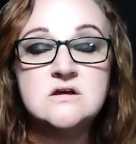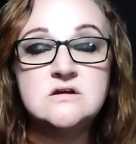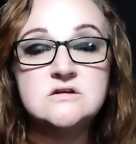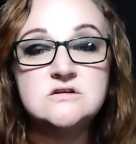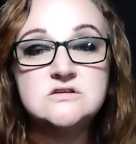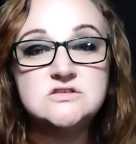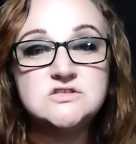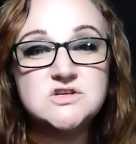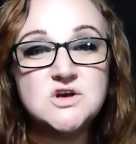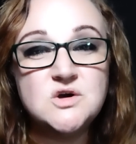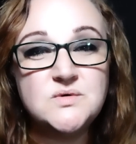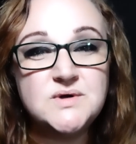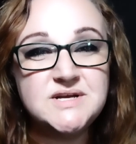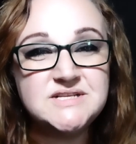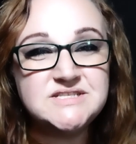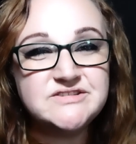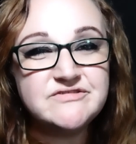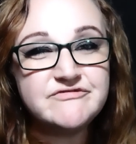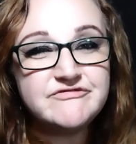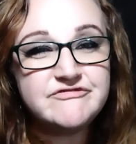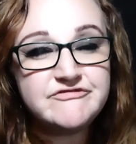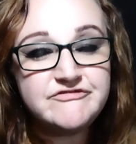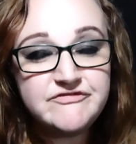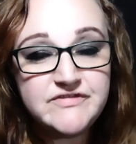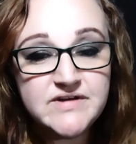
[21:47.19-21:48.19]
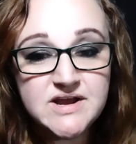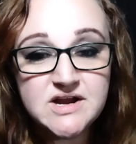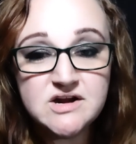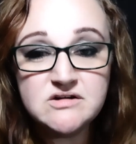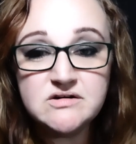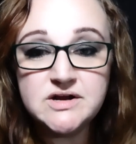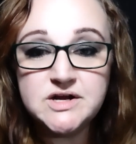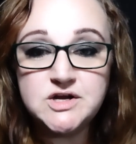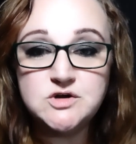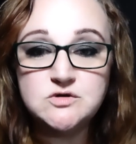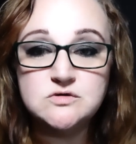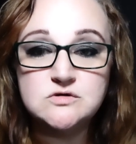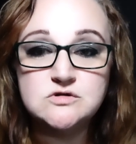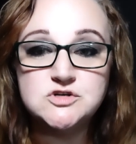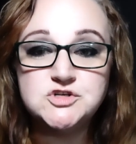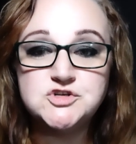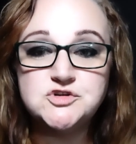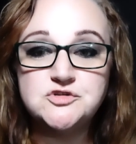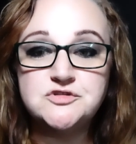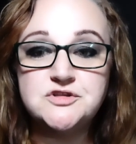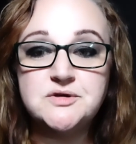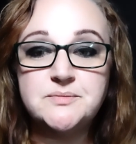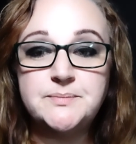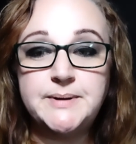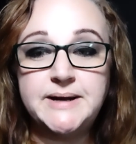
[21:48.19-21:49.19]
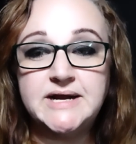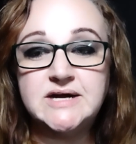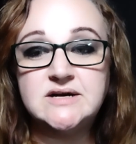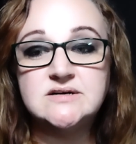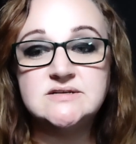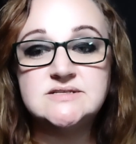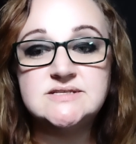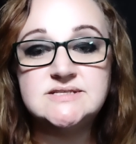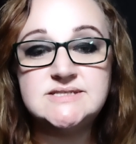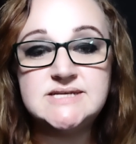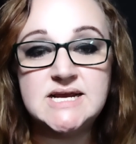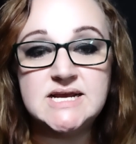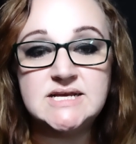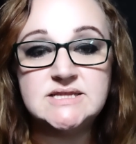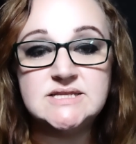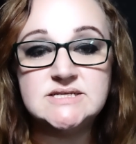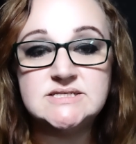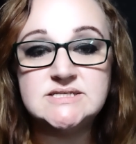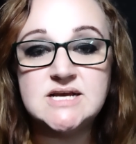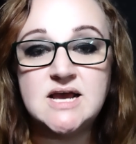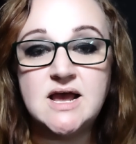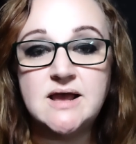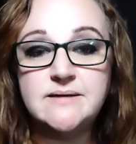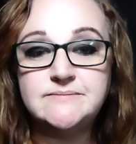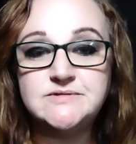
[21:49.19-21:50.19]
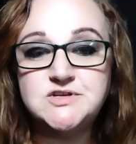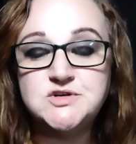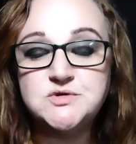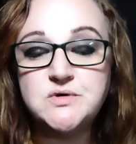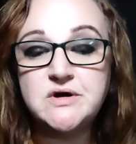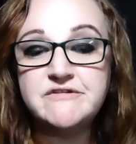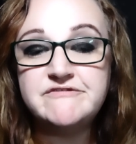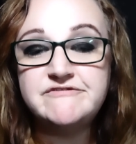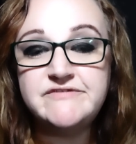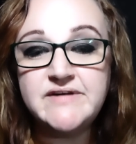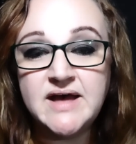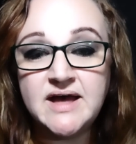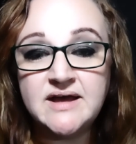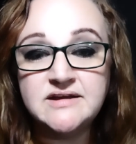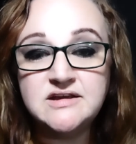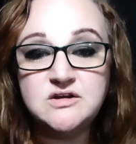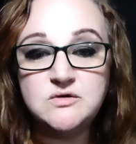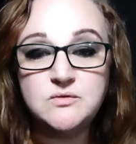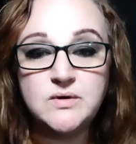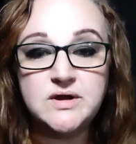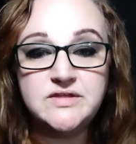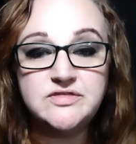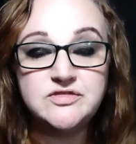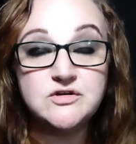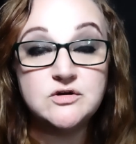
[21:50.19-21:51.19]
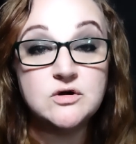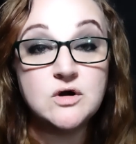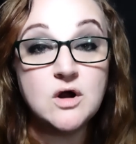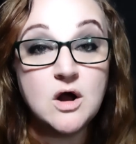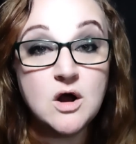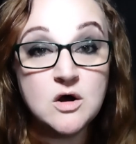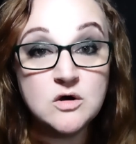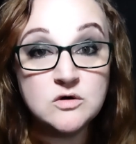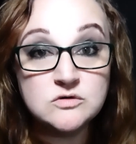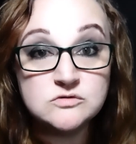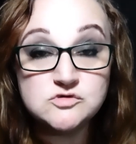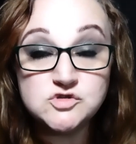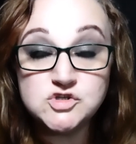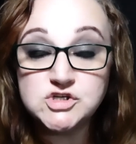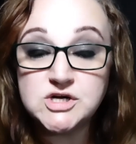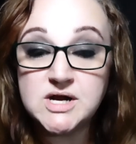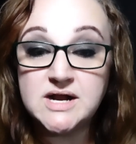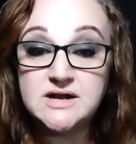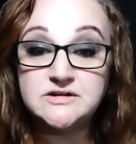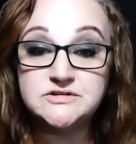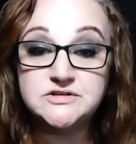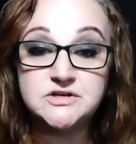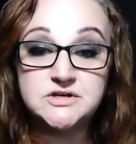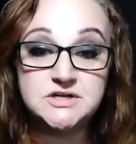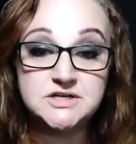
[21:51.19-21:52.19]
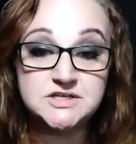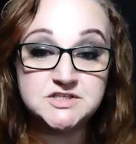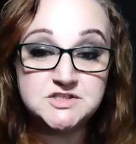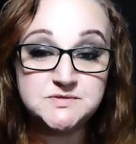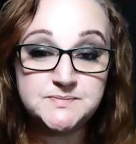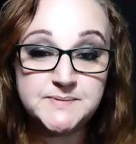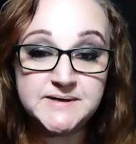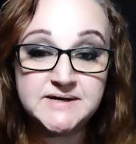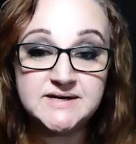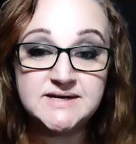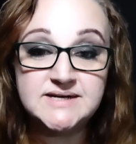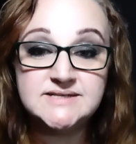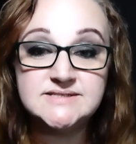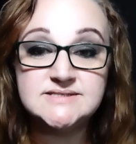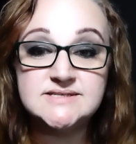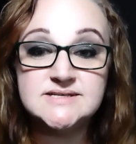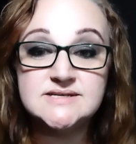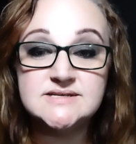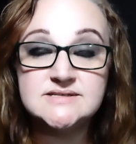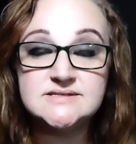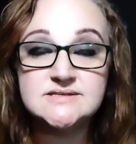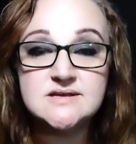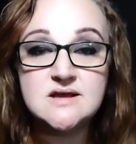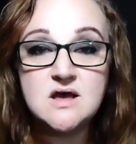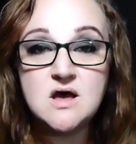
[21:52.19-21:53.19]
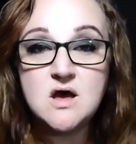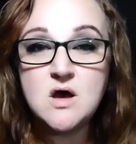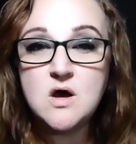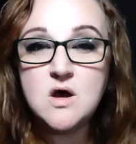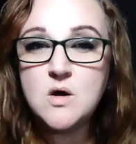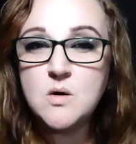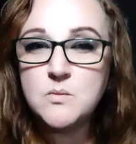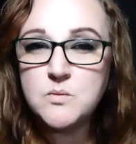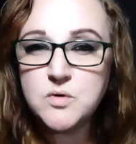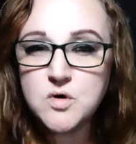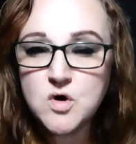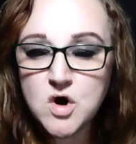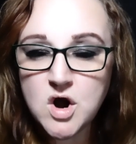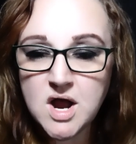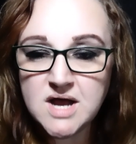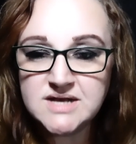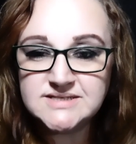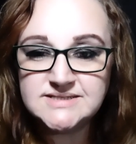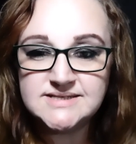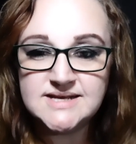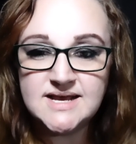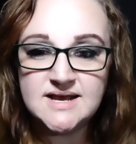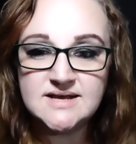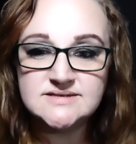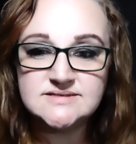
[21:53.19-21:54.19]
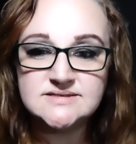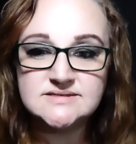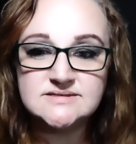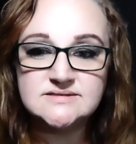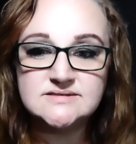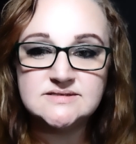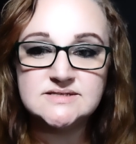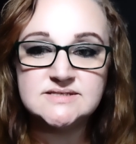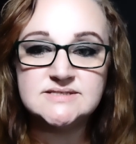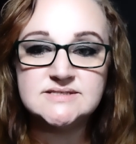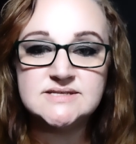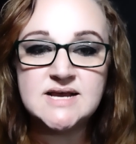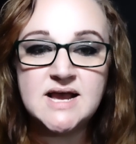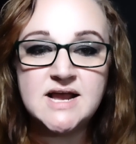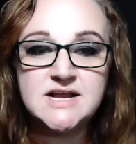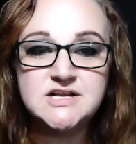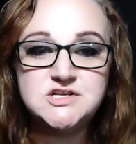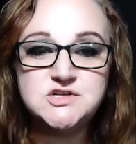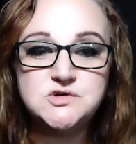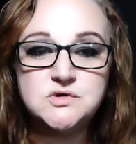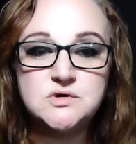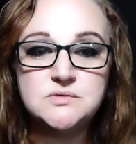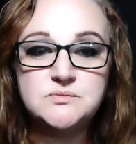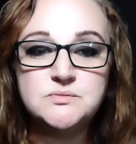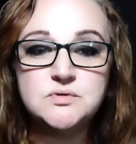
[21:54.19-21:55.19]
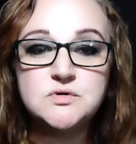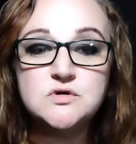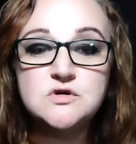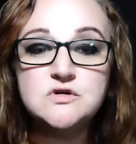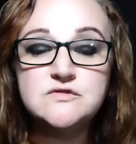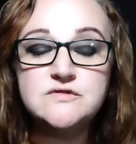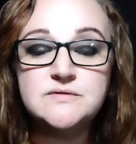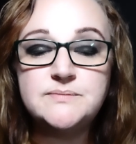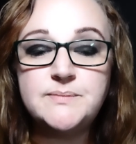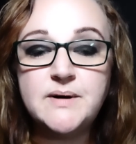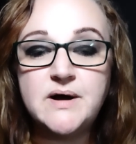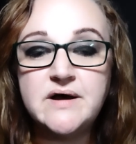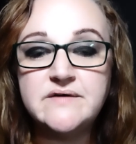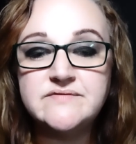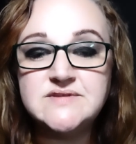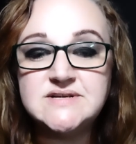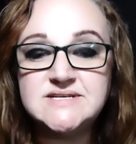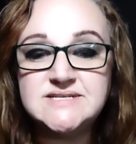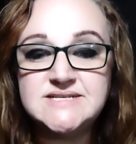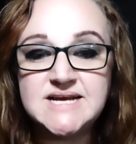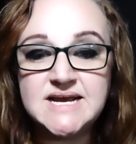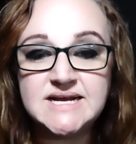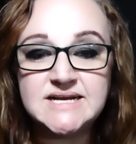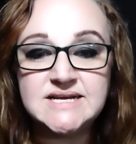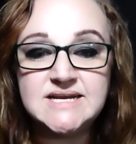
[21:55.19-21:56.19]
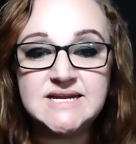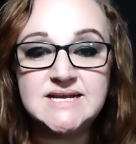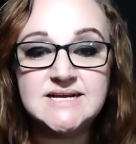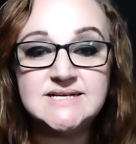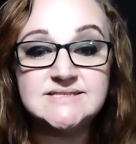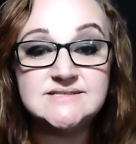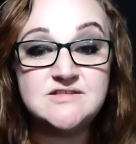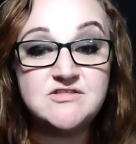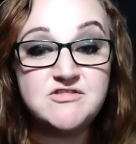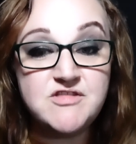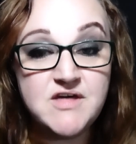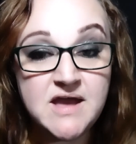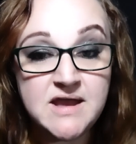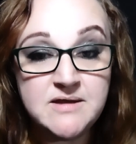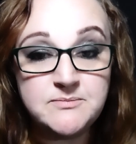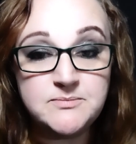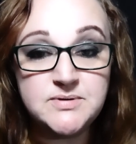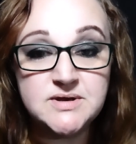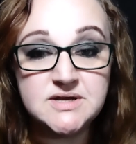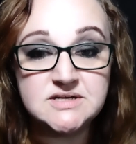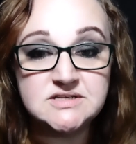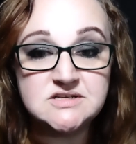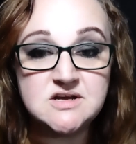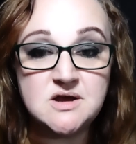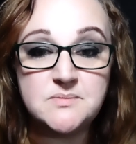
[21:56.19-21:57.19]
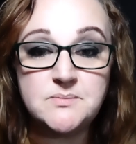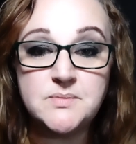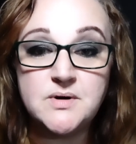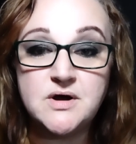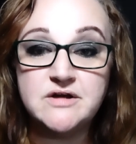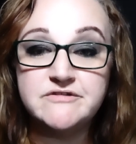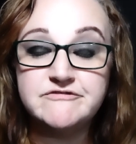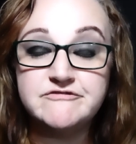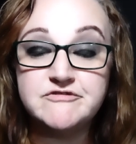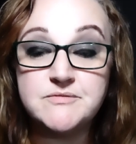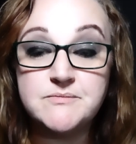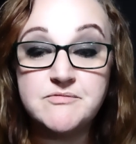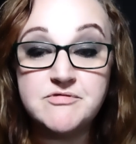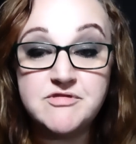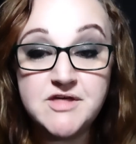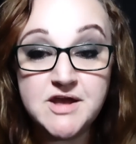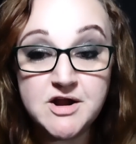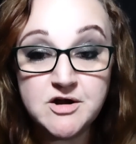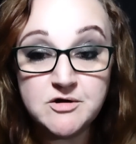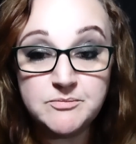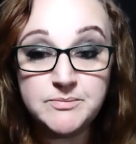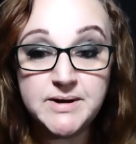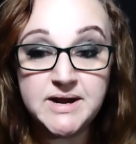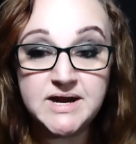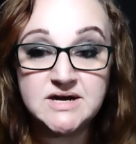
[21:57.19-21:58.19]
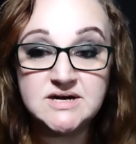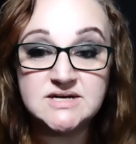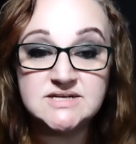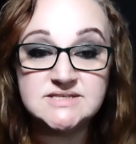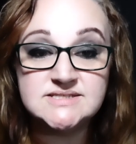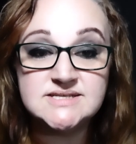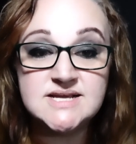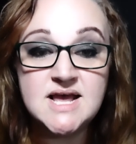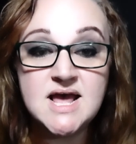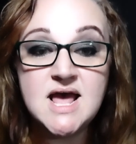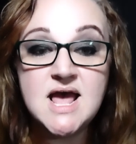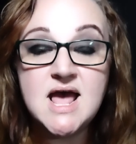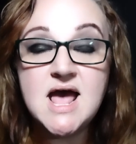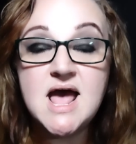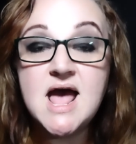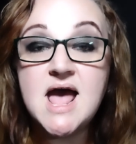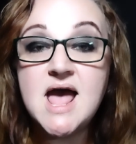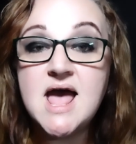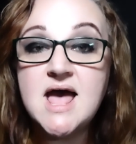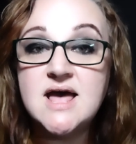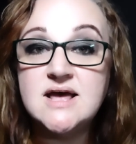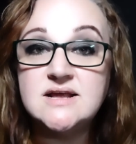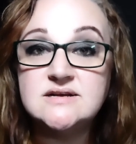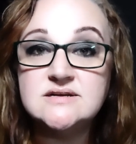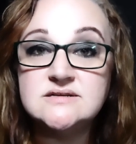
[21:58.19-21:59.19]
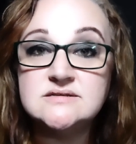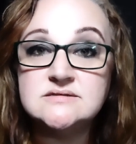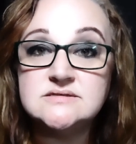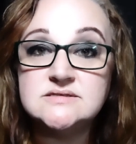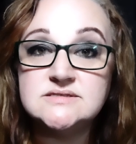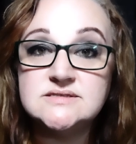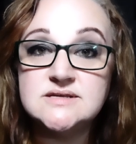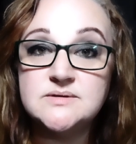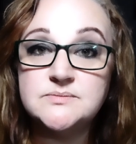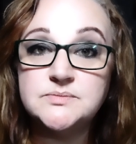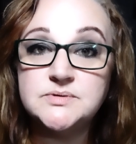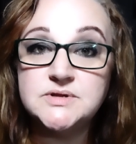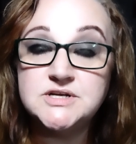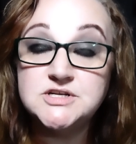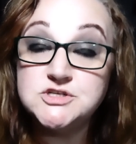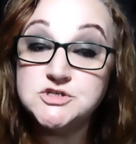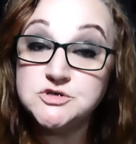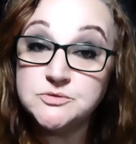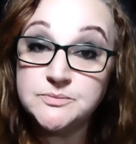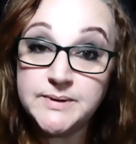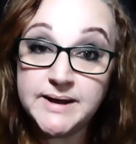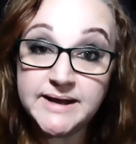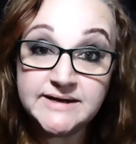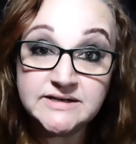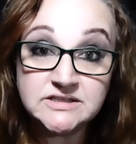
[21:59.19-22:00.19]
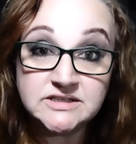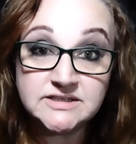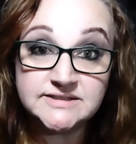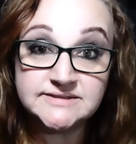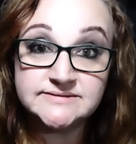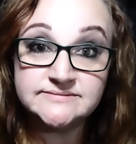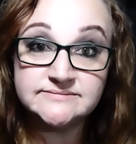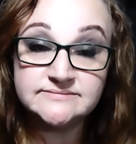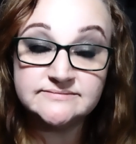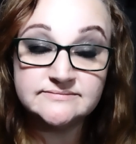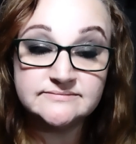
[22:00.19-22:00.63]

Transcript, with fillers: So it's very crucial that parents take the time to evaluate their own childhood experiences, process, decide to improve upon the techniques they picked up on from their parents, and simply do better.